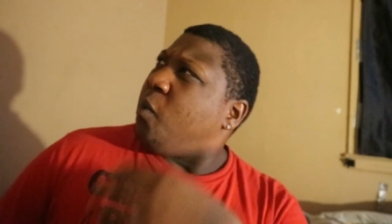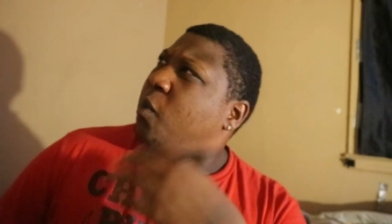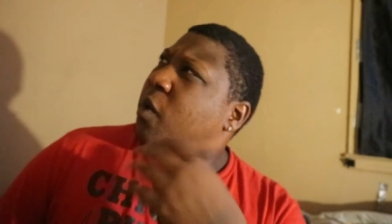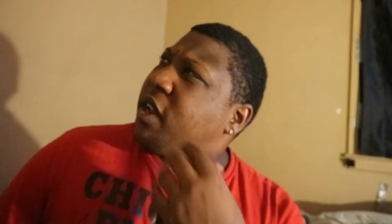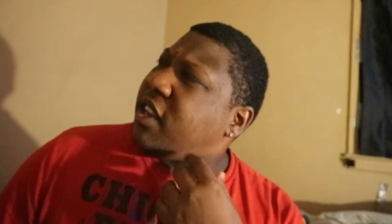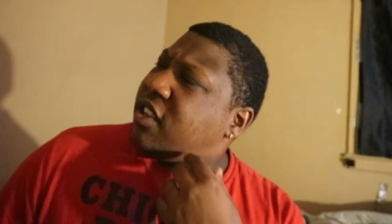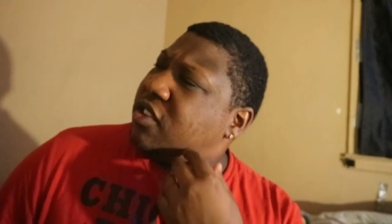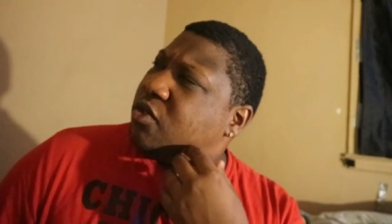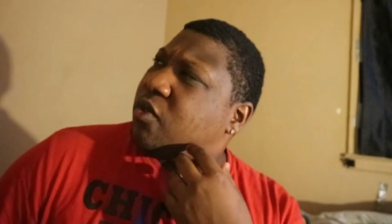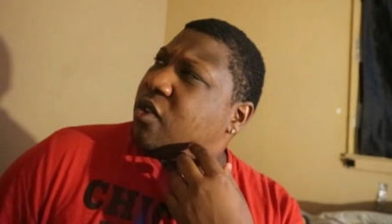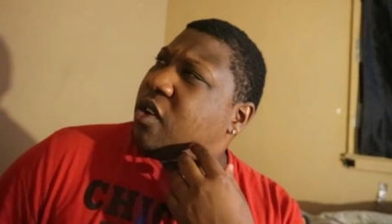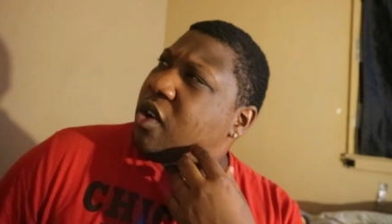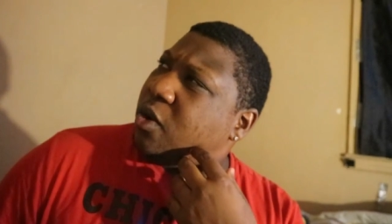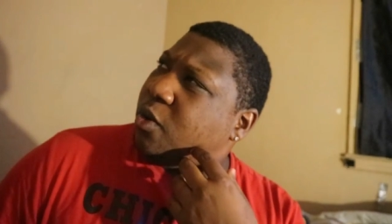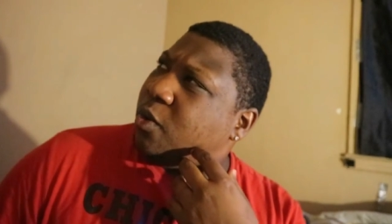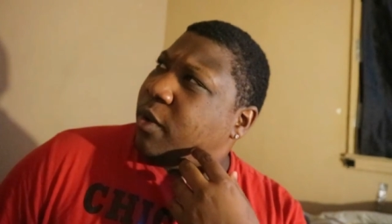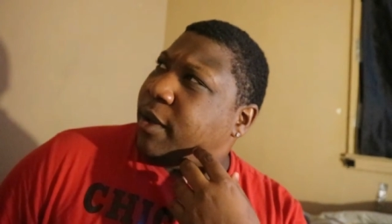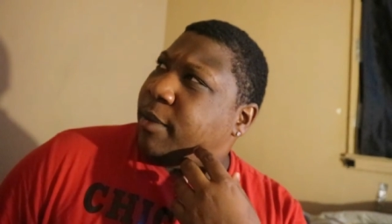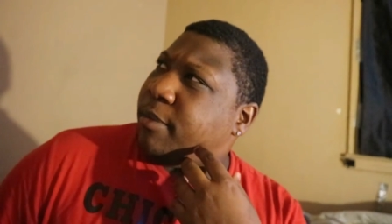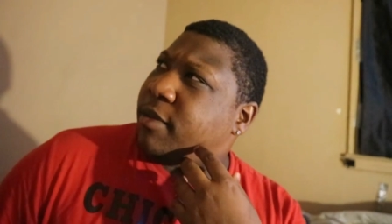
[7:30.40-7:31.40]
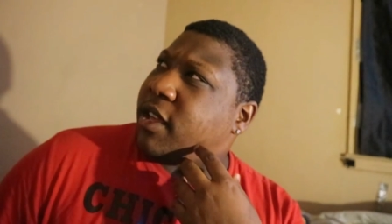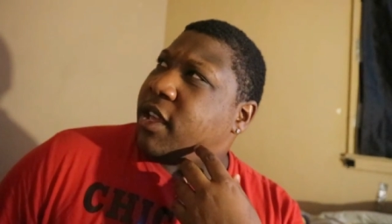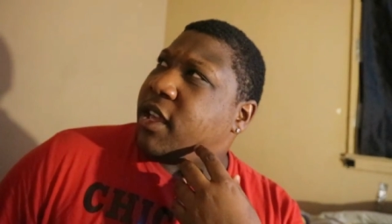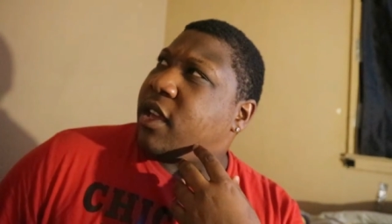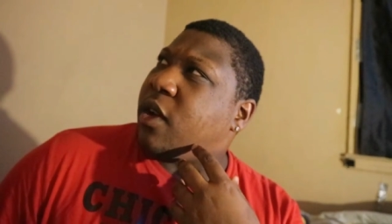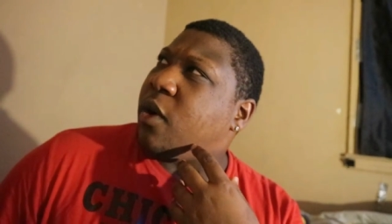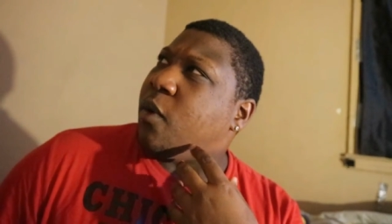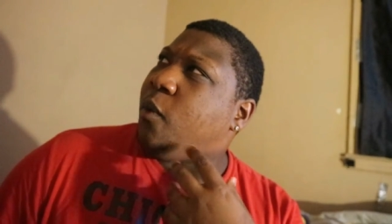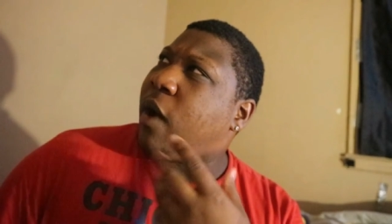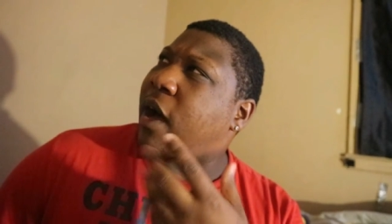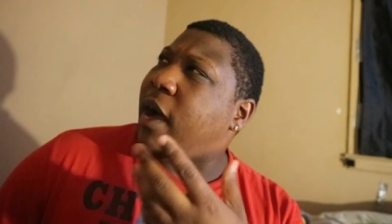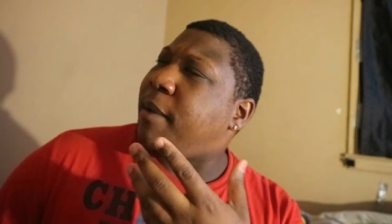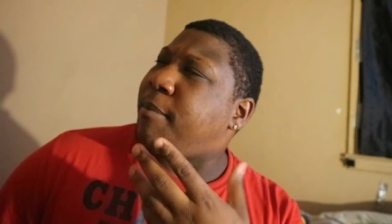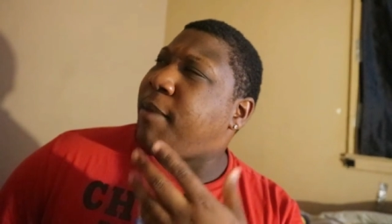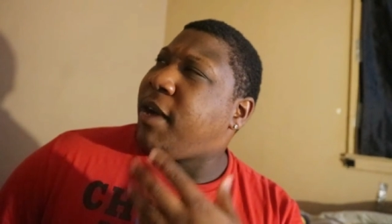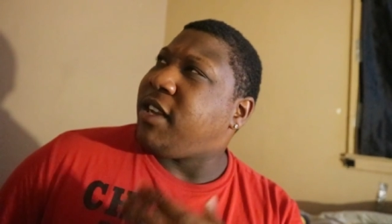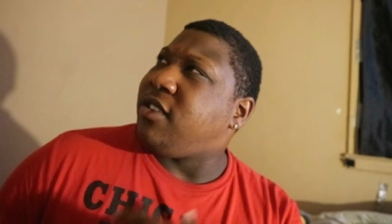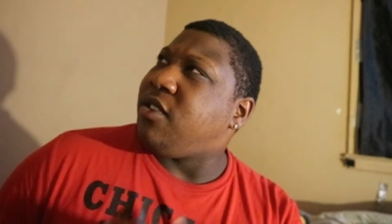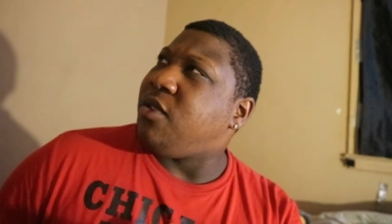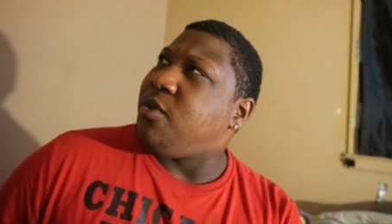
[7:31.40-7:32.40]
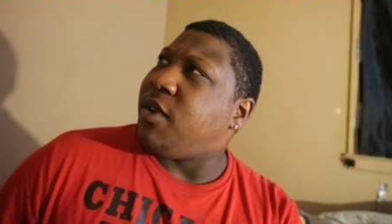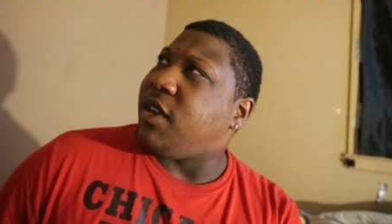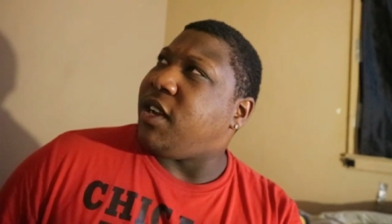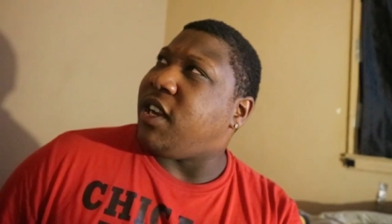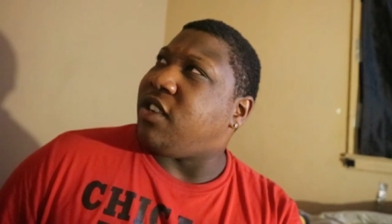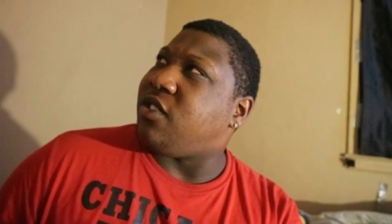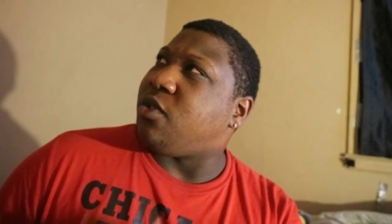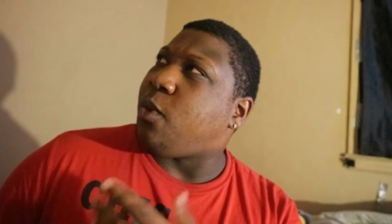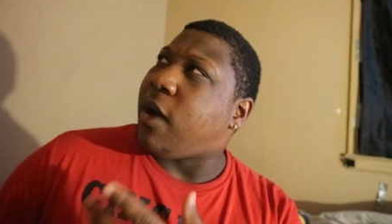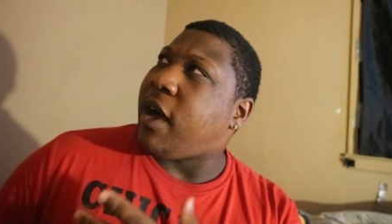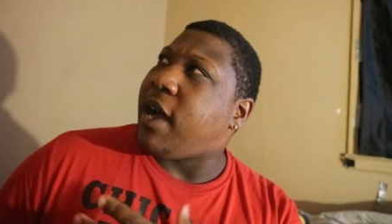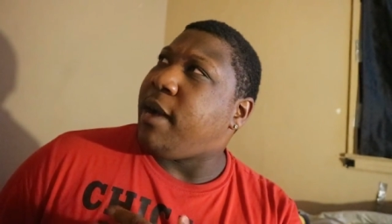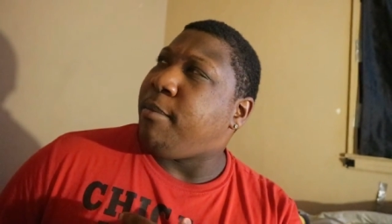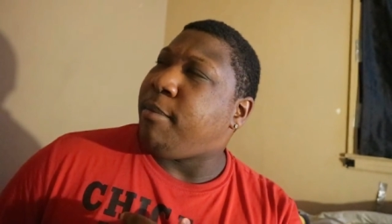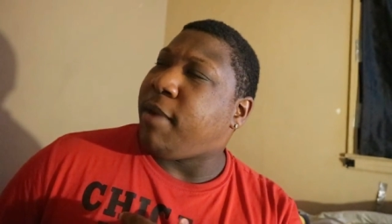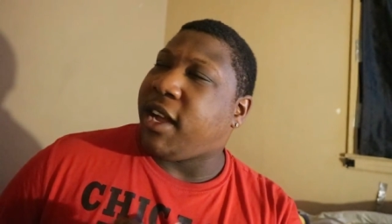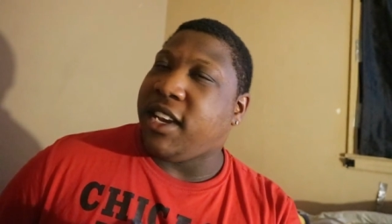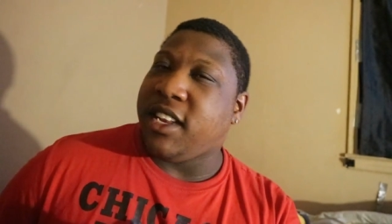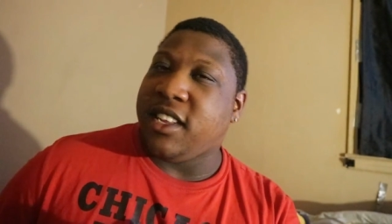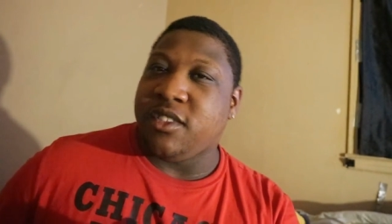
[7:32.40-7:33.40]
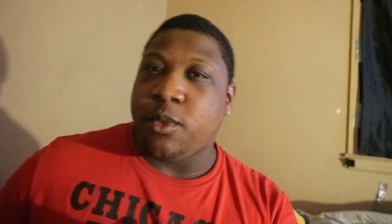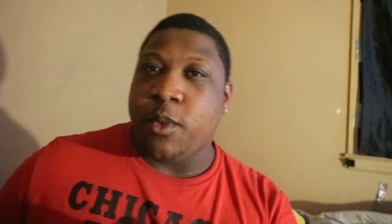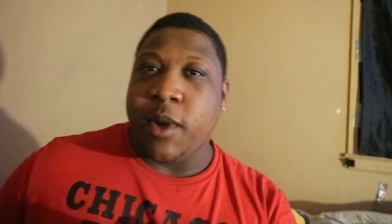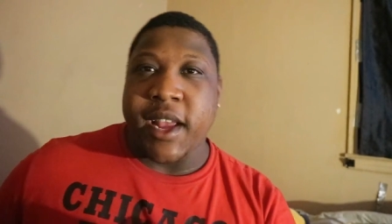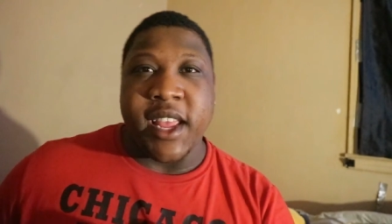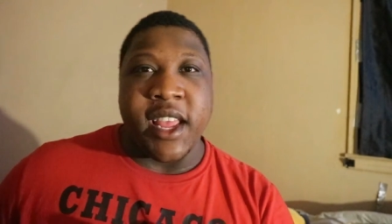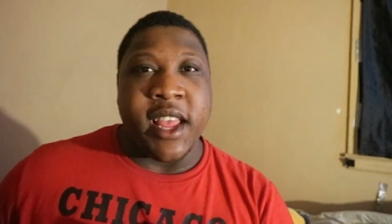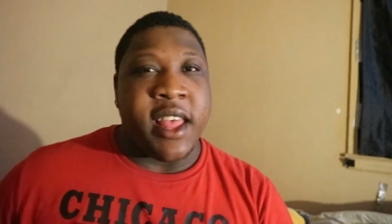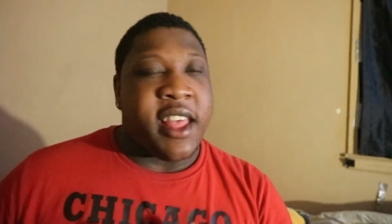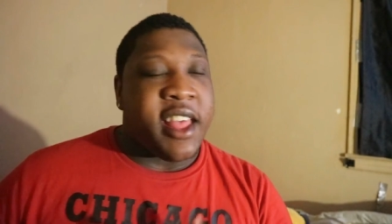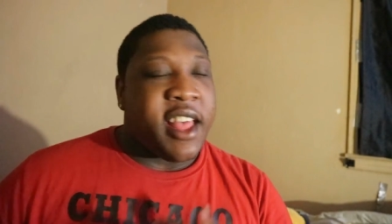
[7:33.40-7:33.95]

What is wrong with me? Why am I doing this? Why am I this way?